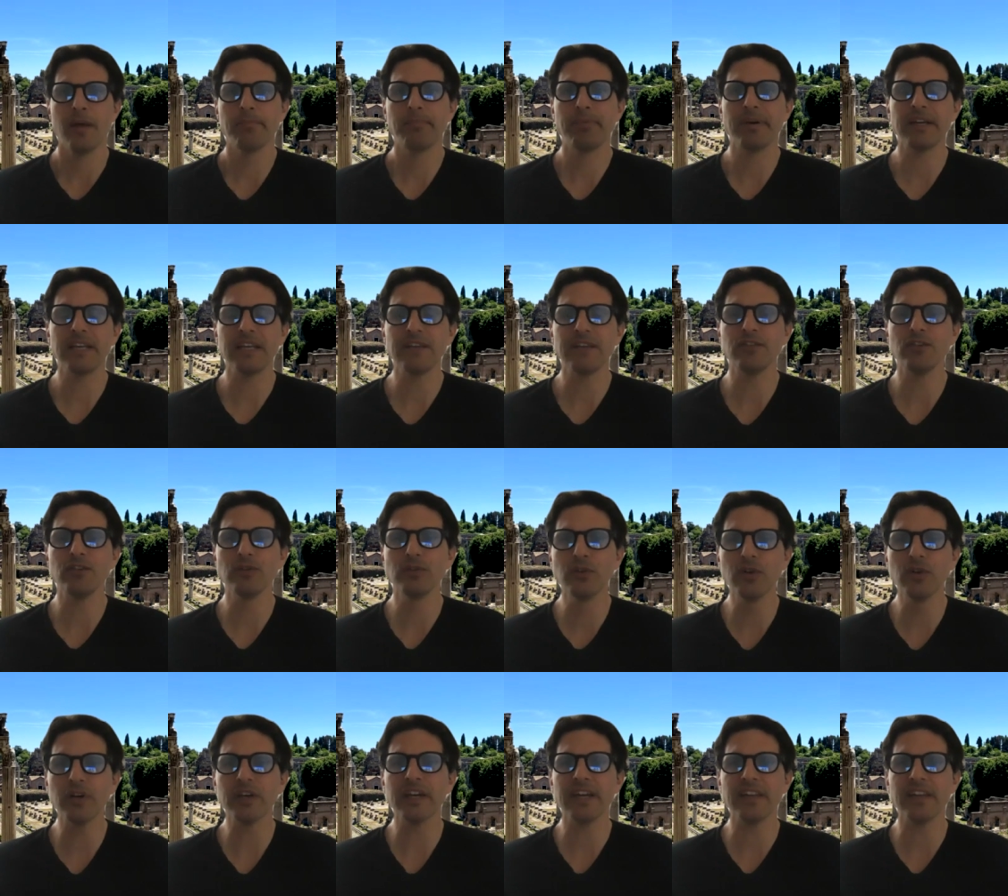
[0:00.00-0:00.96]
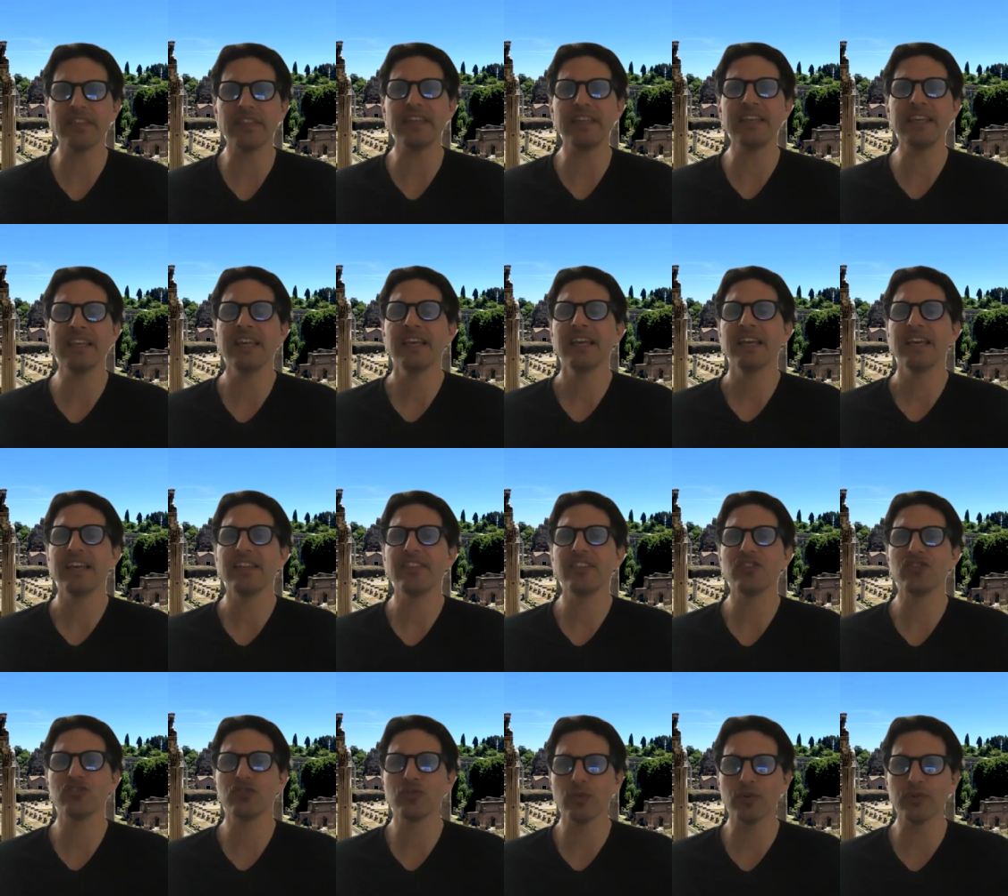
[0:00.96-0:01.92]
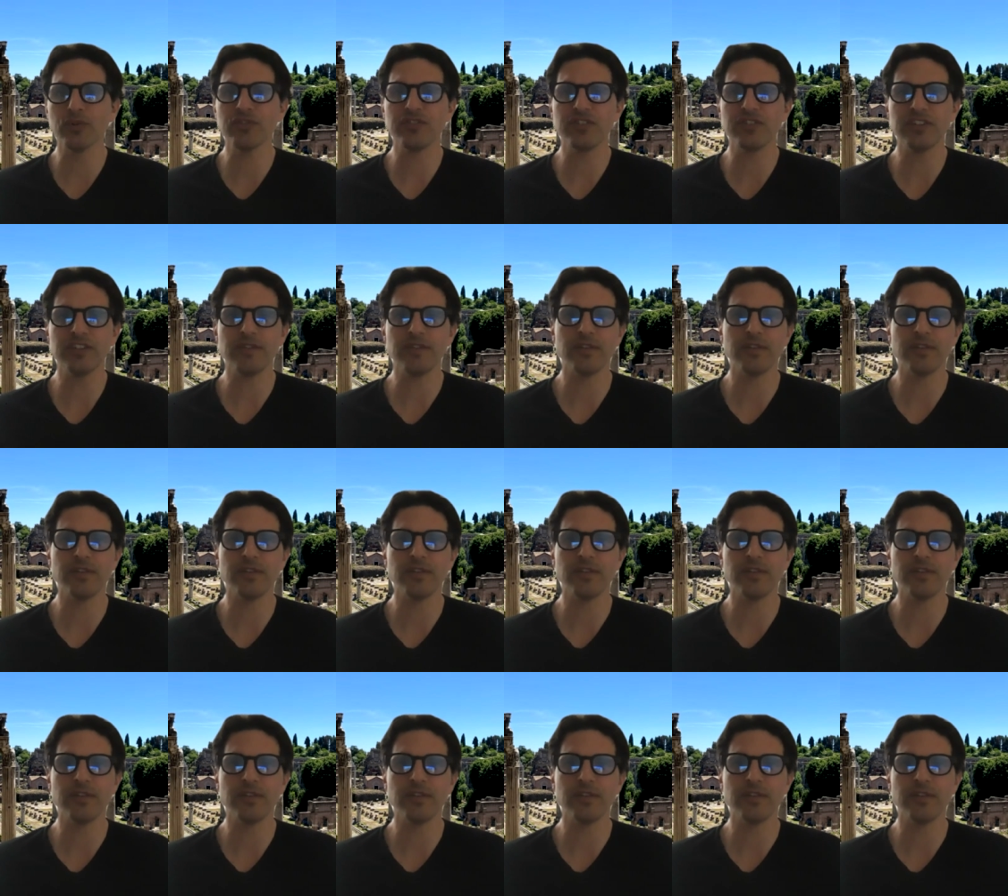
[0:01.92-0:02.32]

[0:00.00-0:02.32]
But if you look at the sources,